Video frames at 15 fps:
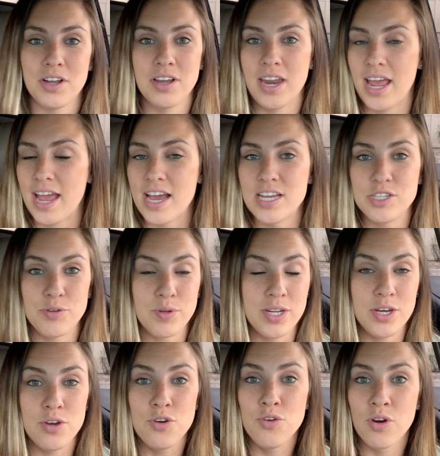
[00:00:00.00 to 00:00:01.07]
they're going to hand you an
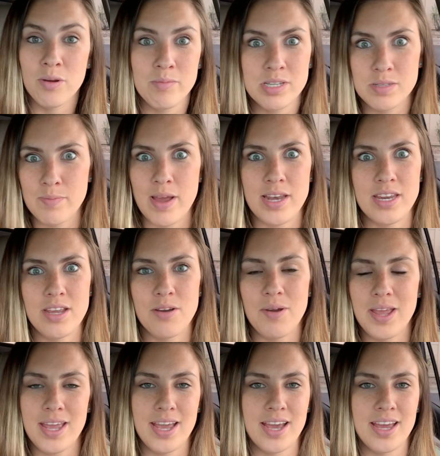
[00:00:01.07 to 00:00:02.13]
enormous menu,
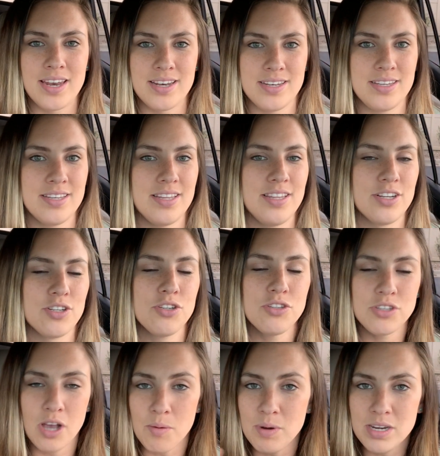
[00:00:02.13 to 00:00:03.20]
and there's
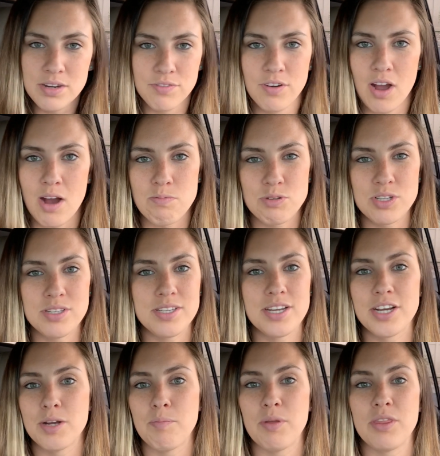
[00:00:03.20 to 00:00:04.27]
so many different options
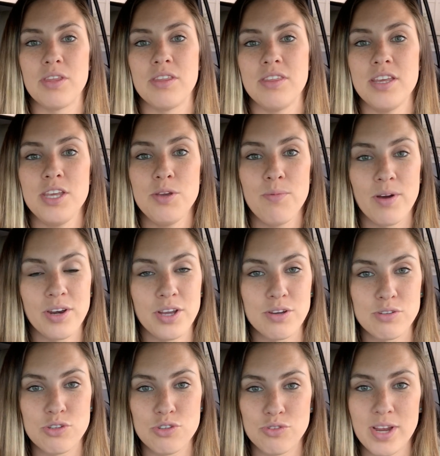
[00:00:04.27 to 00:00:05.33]
here, but the thing you want to go
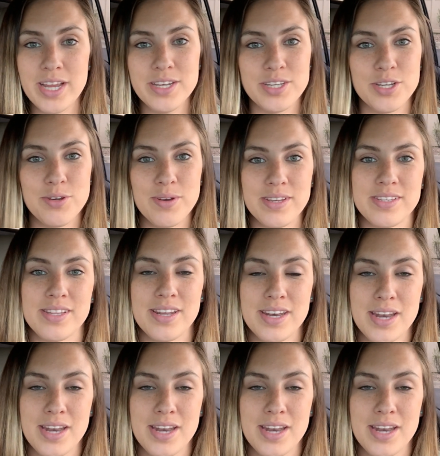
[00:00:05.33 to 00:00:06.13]
straight to is the